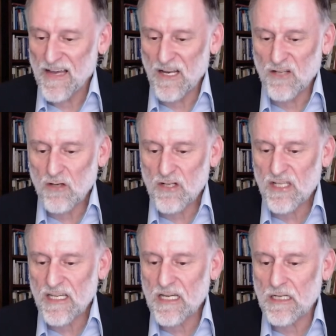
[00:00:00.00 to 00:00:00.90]
Uh,
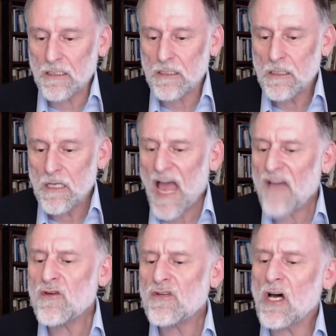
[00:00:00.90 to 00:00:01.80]
notice again,
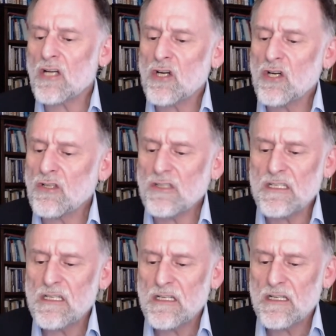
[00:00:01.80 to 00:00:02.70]
have you not heard?
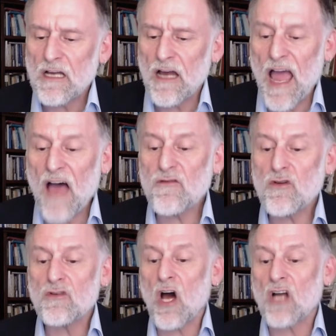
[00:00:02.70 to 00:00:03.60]
Have
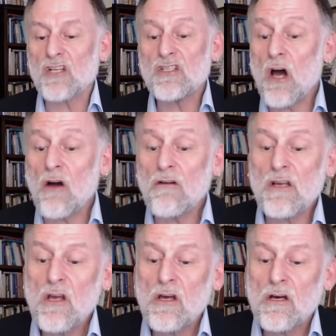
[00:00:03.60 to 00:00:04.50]
you not known?